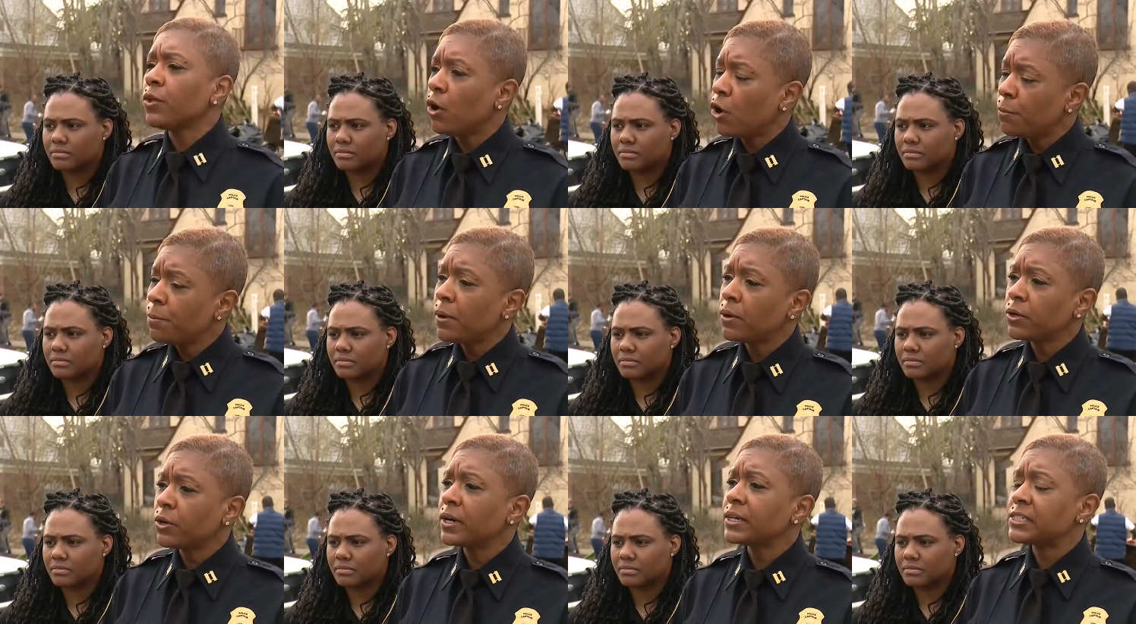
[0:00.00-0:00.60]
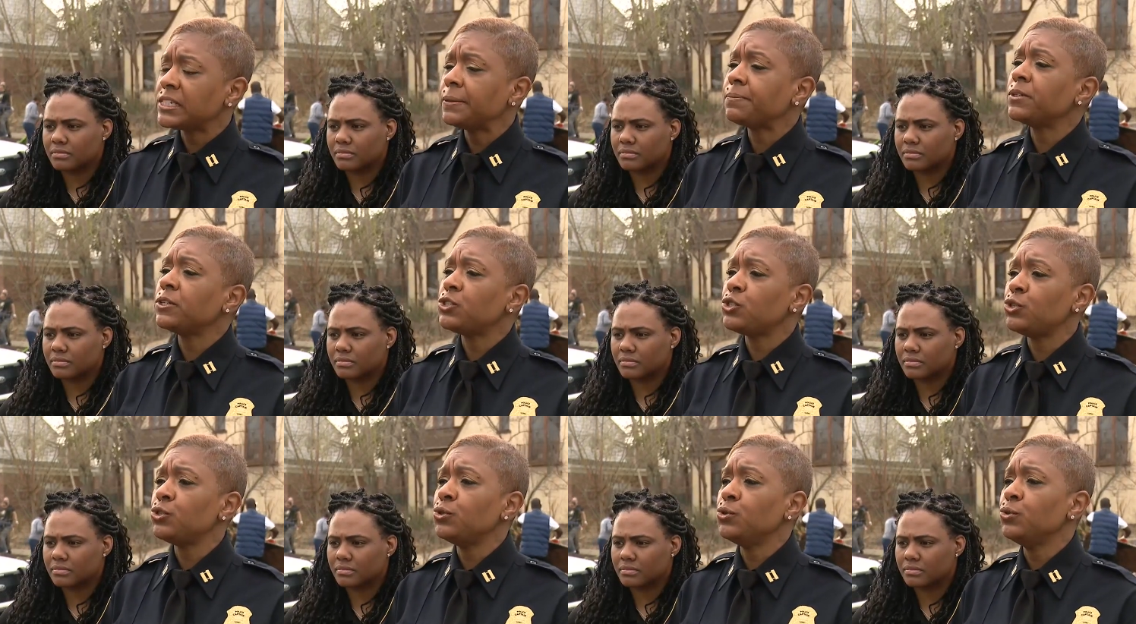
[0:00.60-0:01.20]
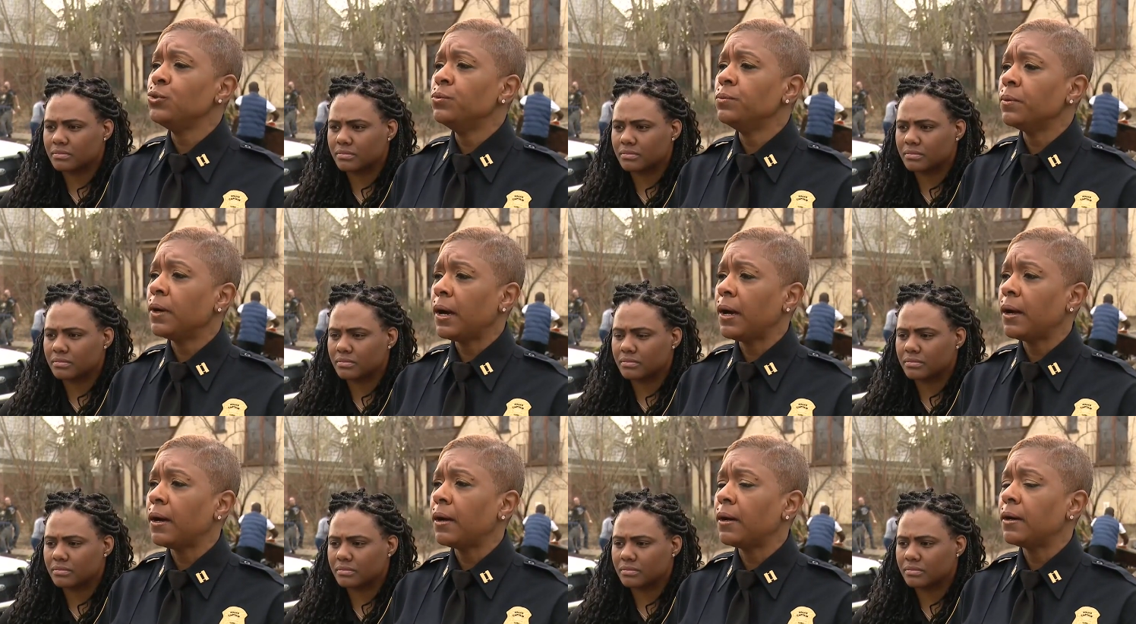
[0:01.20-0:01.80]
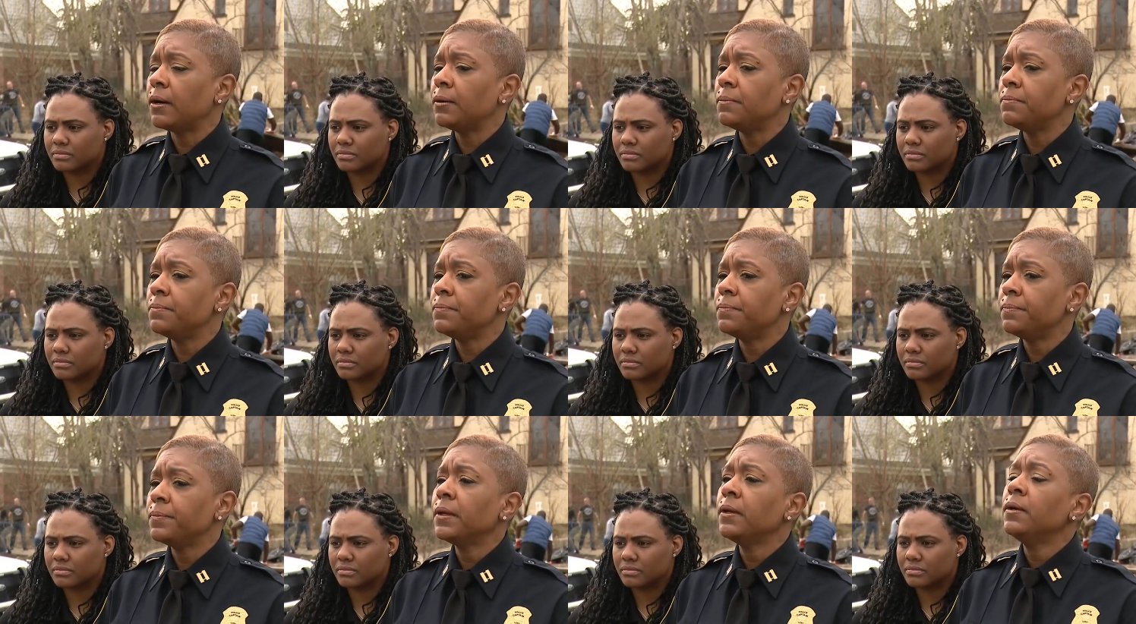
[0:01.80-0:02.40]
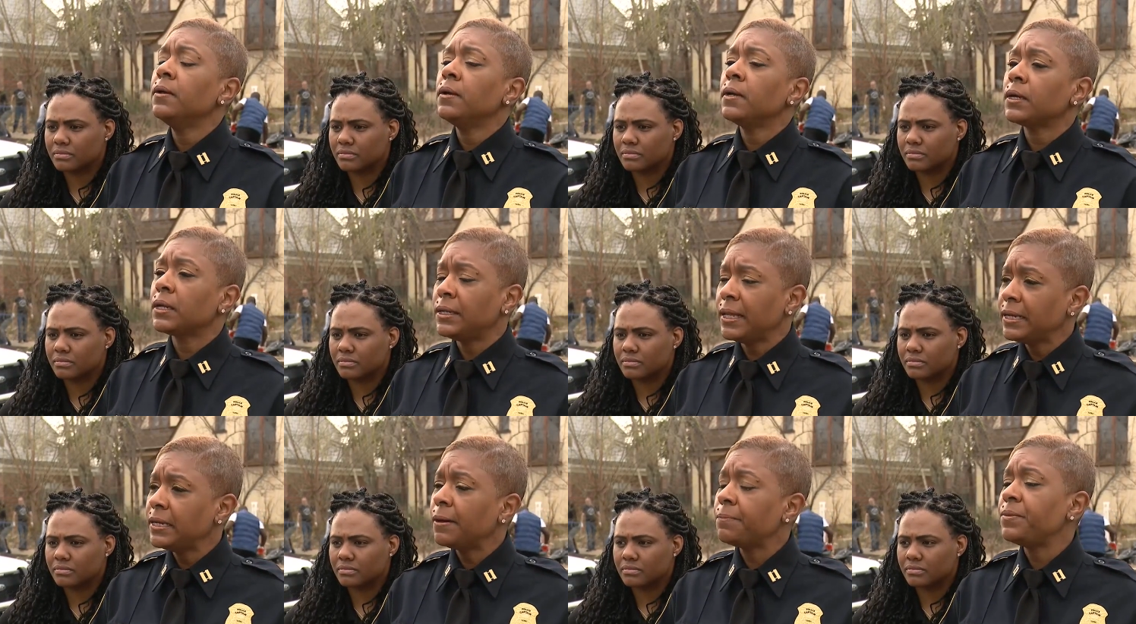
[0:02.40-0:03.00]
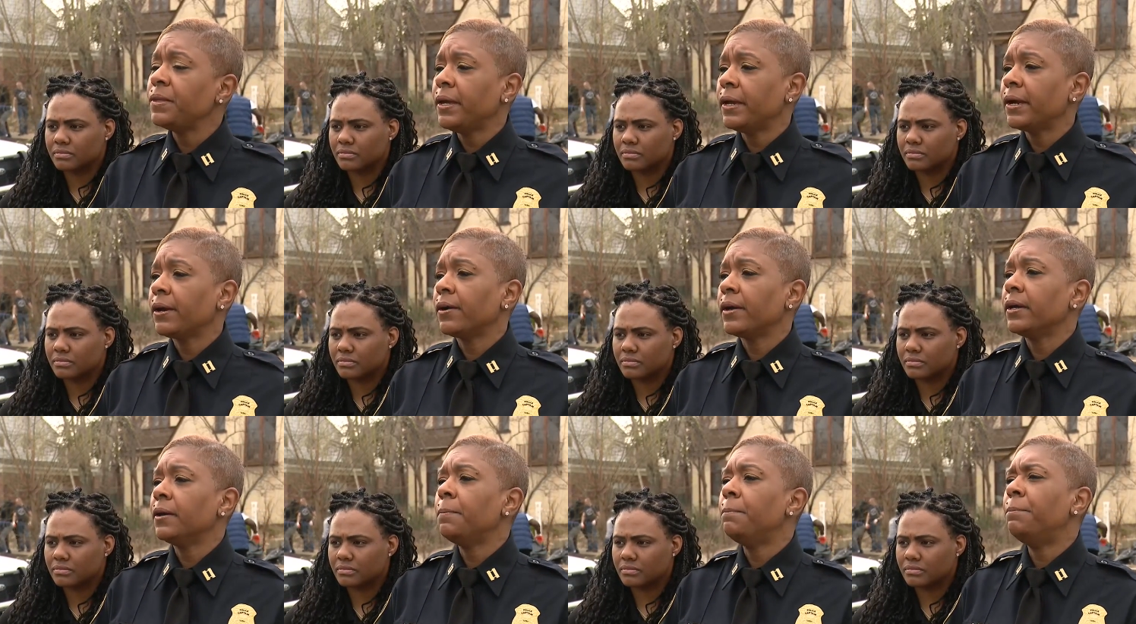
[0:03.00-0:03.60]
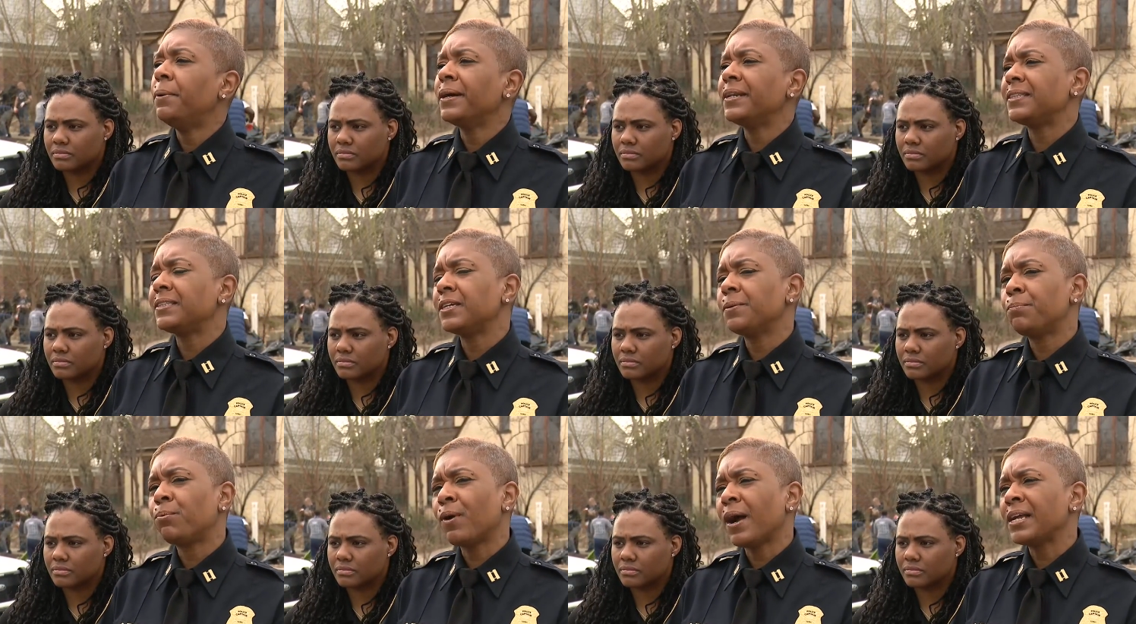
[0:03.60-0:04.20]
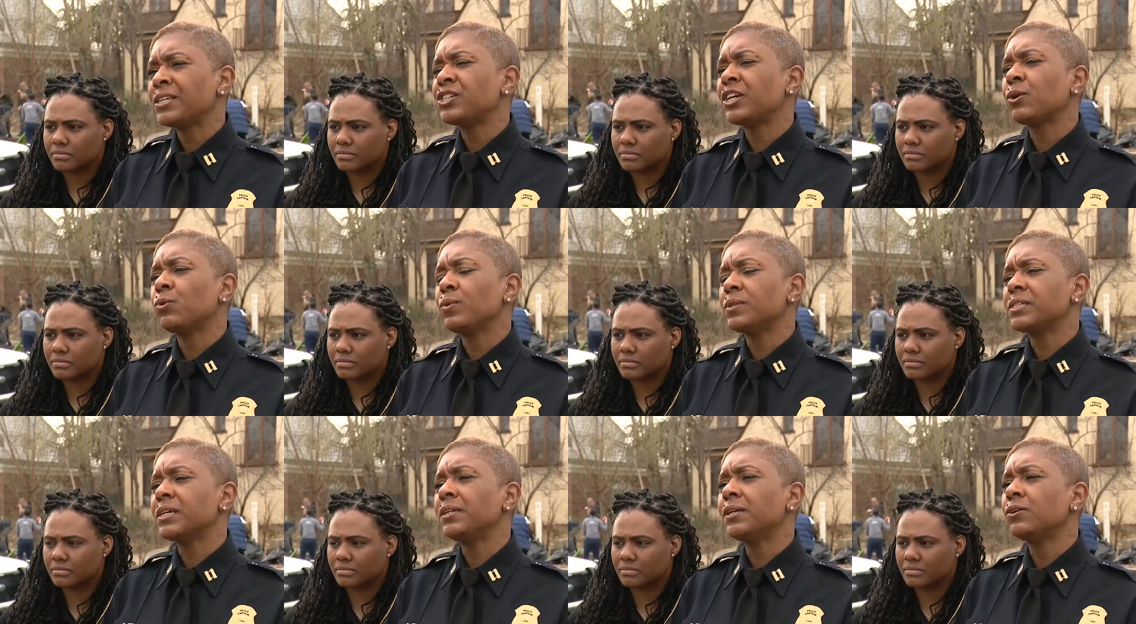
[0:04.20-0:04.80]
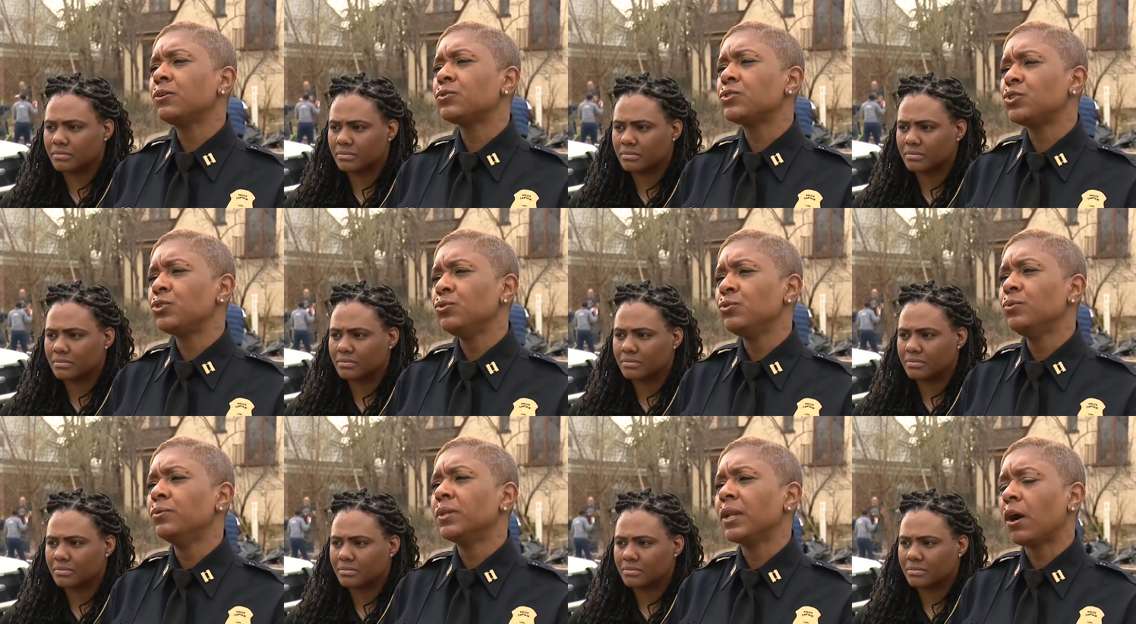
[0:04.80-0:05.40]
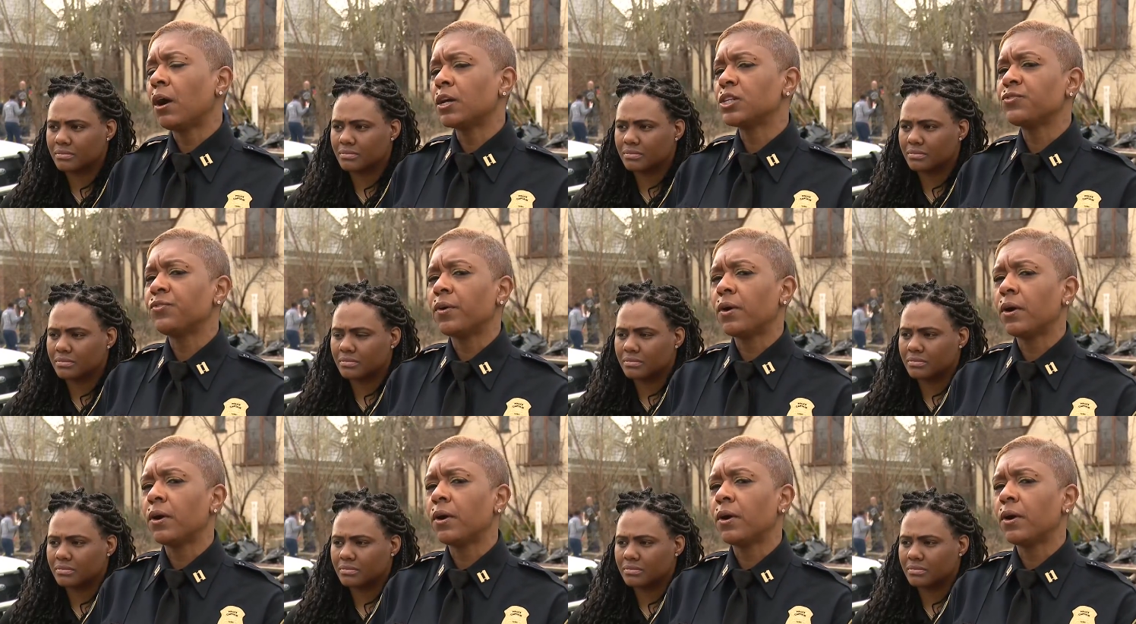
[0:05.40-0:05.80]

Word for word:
Speaker 1: The homeowner attempted to uh, clean up the area, but the project was a little too large for